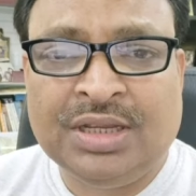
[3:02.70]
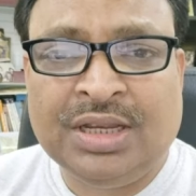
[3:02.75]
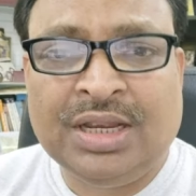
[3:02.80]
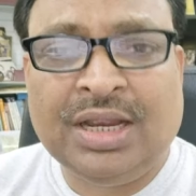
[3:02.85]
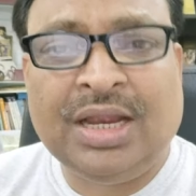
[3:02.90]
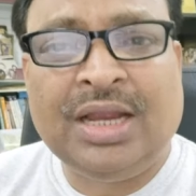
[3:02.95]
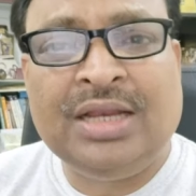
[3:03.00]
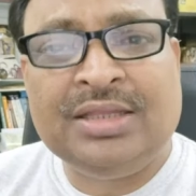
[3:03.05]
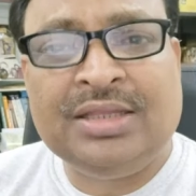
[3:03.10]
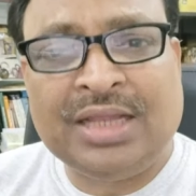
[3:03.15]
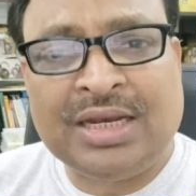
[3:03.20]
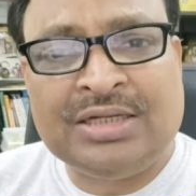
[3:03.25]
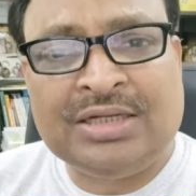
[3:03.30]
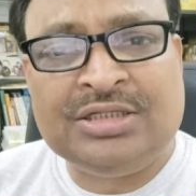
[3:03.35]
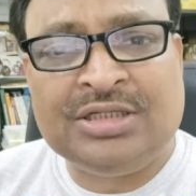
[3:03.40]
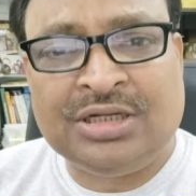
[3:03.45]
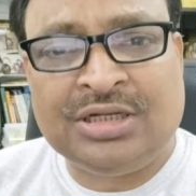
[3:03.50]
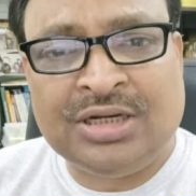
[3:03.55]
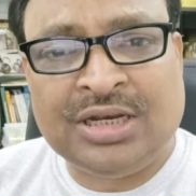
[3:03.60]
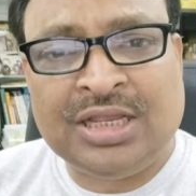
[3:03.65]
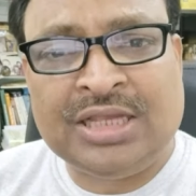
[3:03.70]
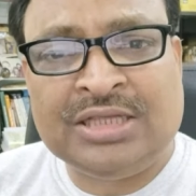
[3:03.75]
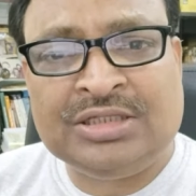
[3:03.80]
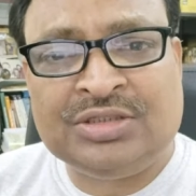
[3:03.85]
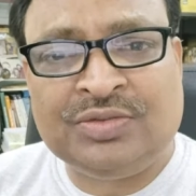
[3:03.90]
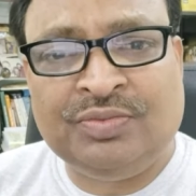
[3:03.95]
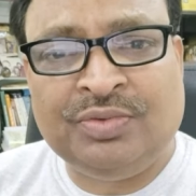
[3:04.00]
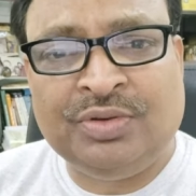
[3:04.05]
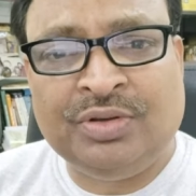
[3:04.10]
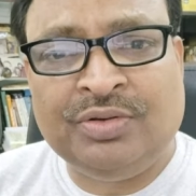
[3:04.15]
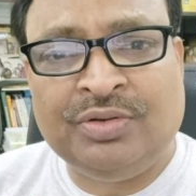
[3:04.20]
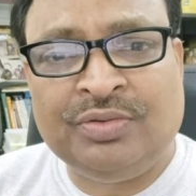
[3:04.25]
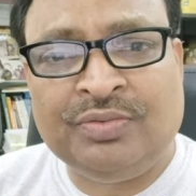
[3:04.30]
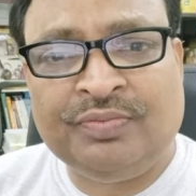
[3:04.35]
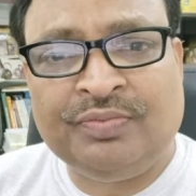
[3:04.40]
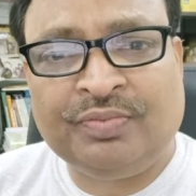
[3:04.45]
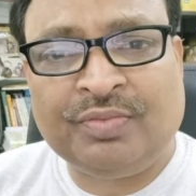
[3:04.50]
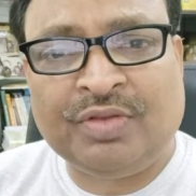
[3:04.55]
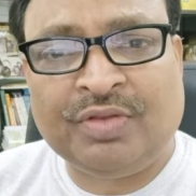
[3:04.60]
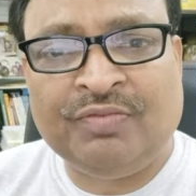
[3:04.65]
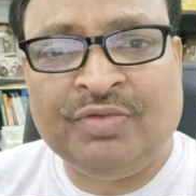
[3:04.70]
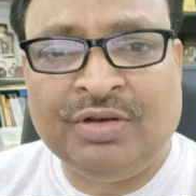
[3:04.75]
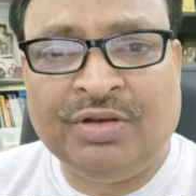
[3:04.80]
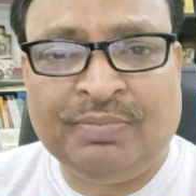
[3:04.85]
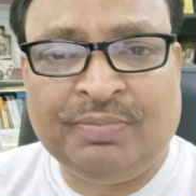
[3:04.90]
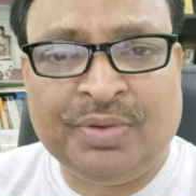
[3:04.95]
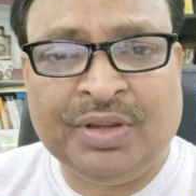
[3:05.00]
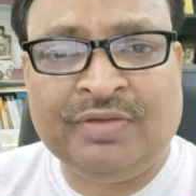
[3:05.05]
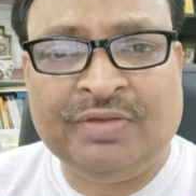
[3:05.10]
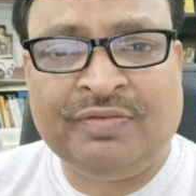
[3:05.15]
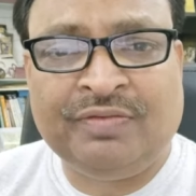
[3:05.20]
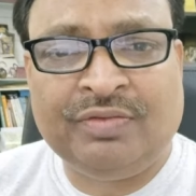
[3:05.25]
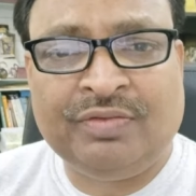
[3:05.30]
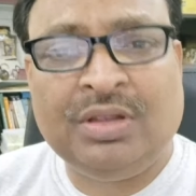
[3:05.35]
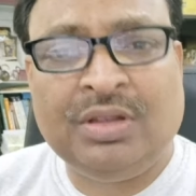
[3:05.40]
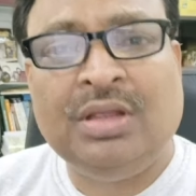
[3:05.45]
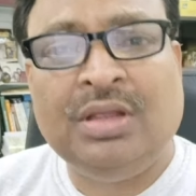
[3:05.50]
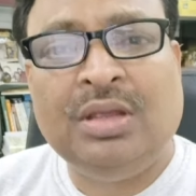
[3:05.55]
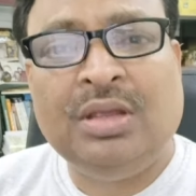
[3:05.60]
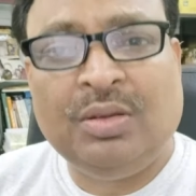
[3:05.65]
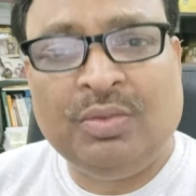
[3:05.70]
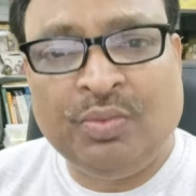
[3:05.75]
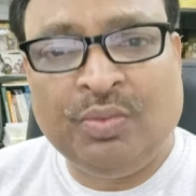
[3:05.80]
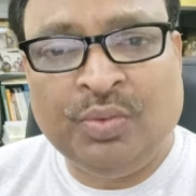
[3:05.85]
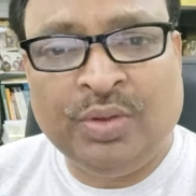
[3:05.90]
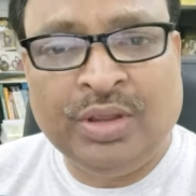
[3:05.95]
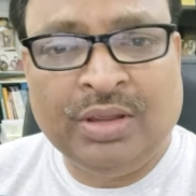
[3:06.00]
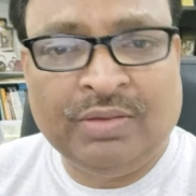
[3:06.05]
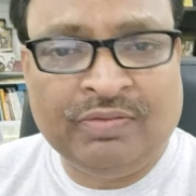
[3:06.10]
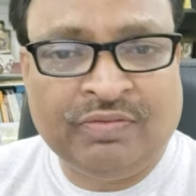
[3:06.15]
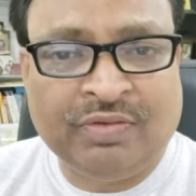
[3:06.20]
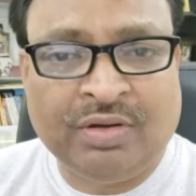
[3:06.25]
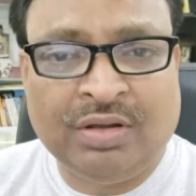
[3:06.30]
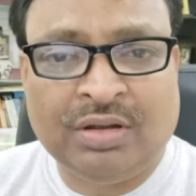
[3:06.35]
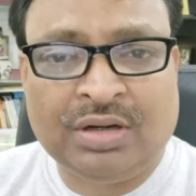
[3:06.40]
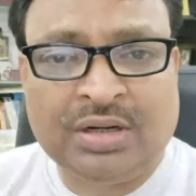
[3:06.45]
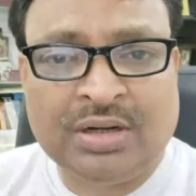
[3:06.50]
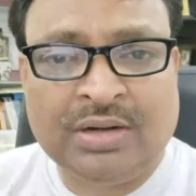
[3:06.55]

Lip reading: and that generalized view will pave way for